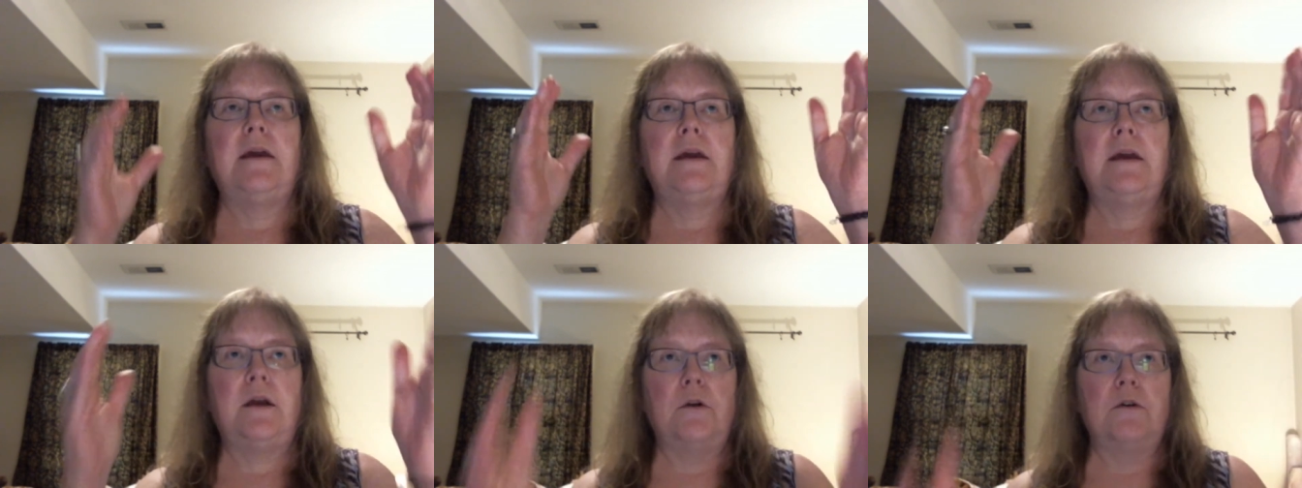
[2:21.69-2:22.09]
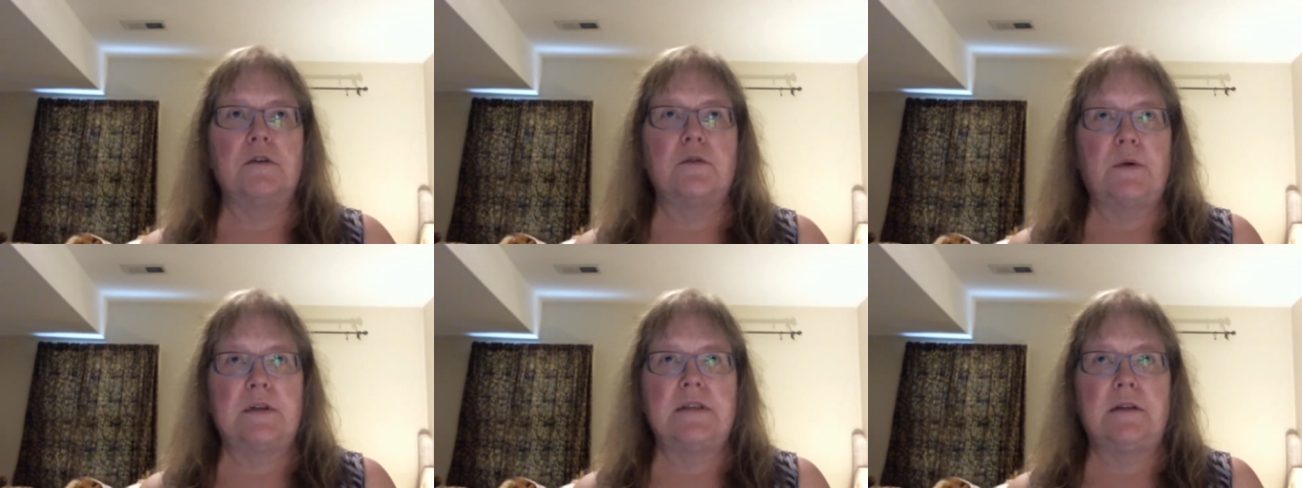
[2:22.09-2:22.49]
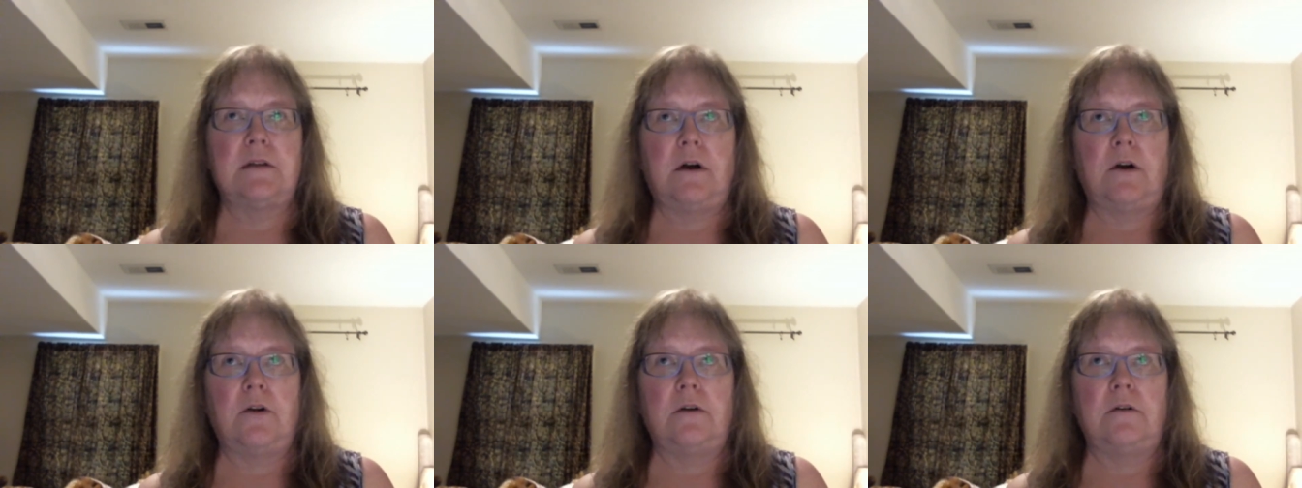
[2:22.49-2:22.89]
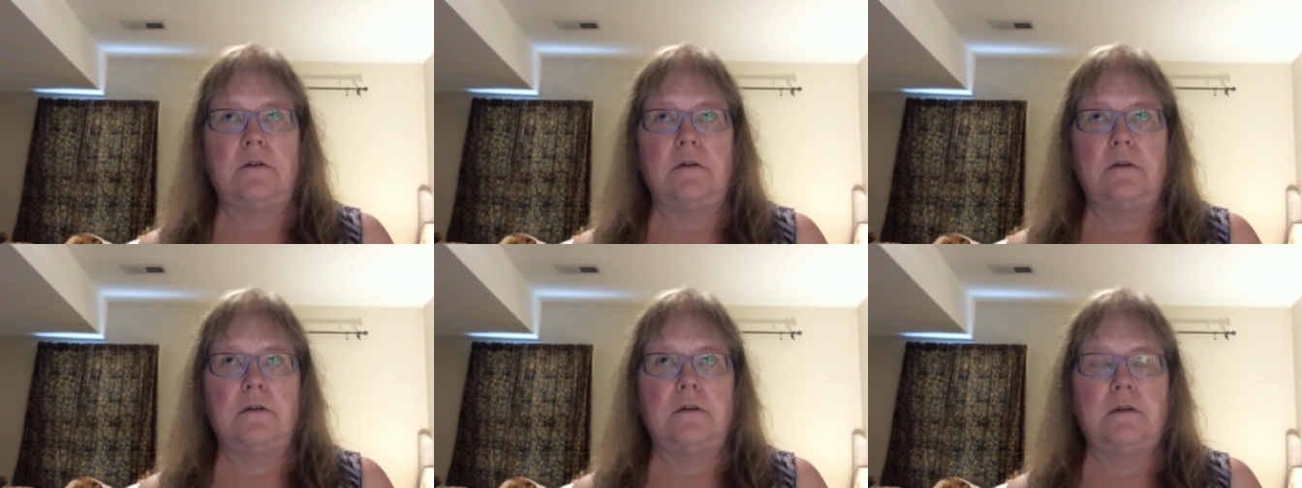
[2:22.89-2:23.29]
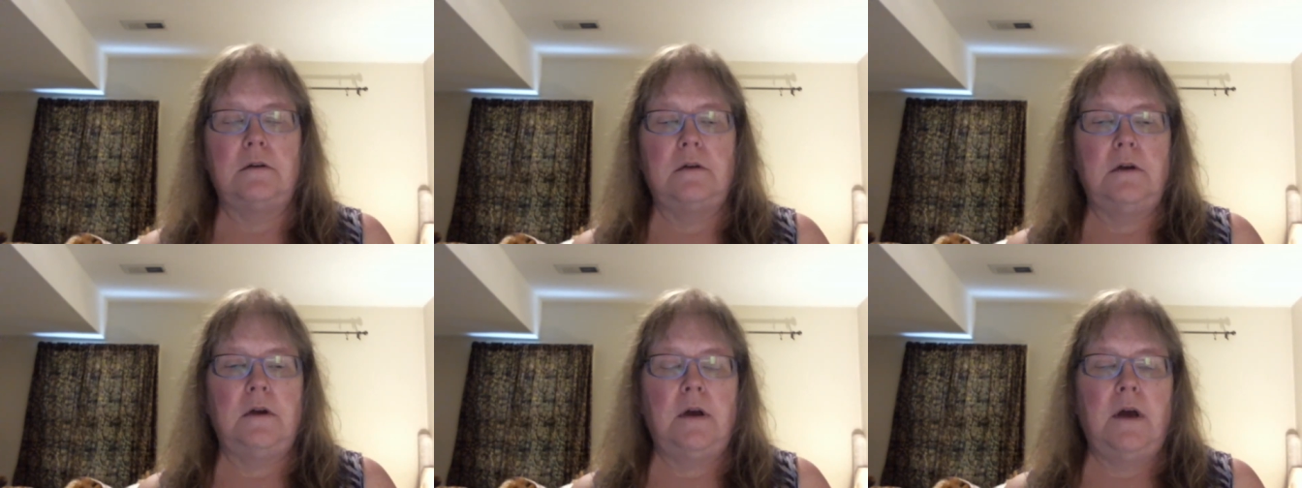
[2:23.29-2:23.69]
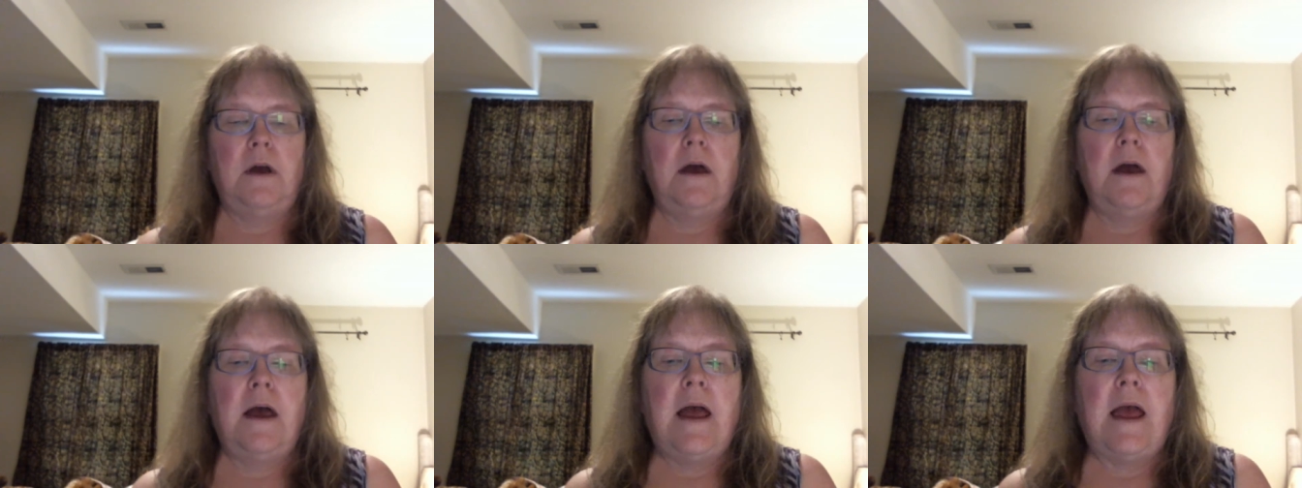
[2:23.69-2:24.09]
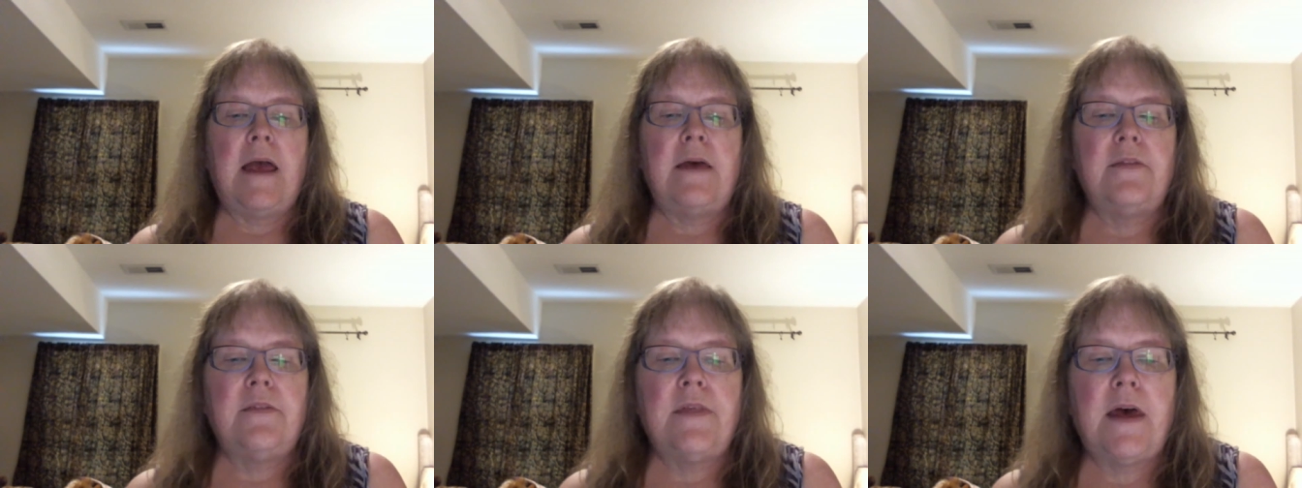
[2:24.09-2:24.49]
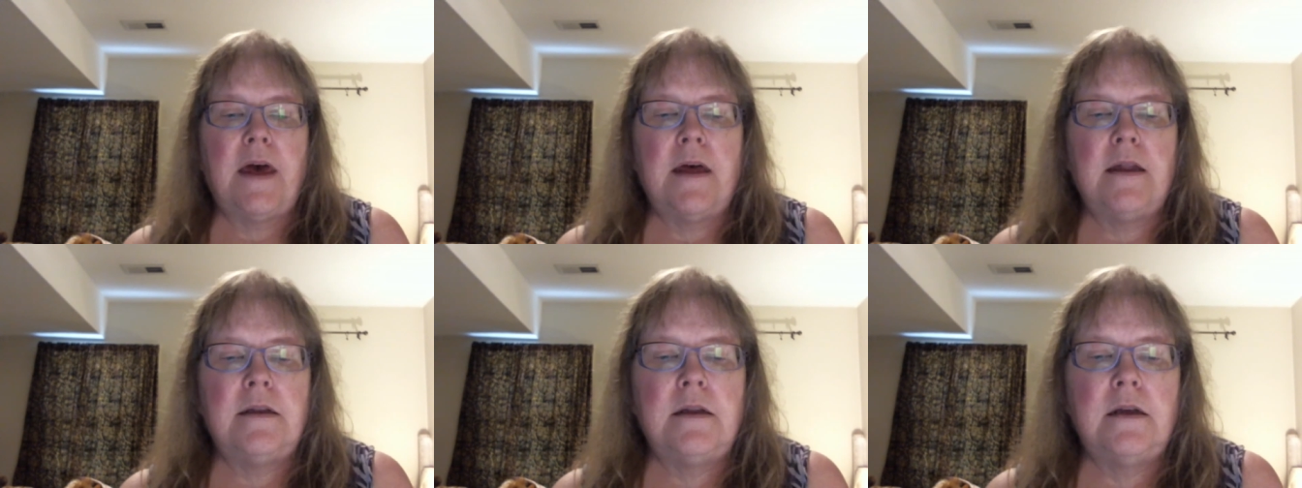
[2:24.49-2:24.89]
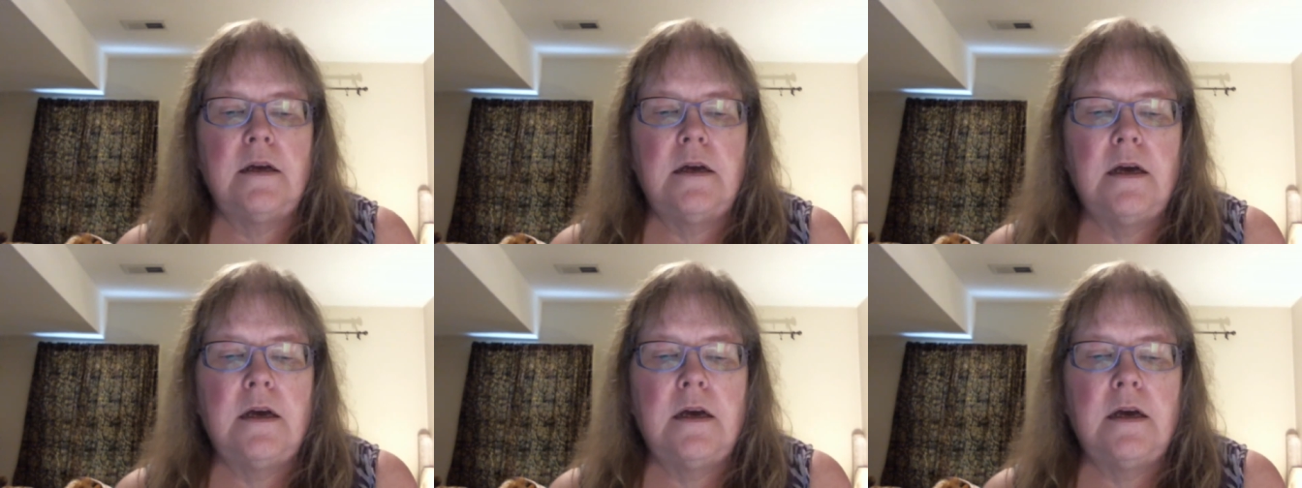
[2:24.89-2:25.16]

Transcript: here's what's in the article and then